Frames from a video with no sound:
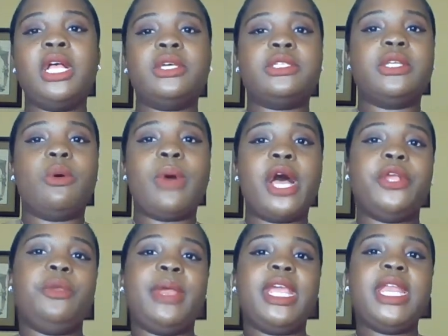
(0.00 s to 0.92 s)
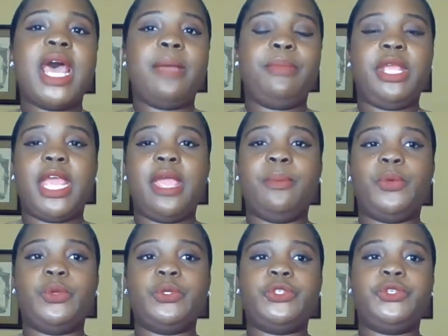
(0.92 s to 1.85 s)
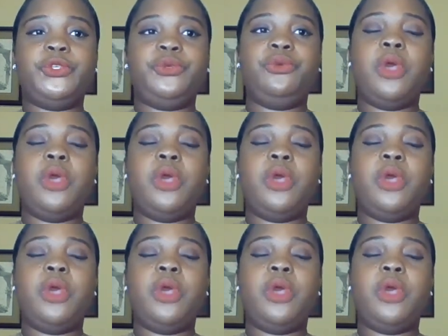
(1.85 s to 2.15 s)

So, while you may not be able to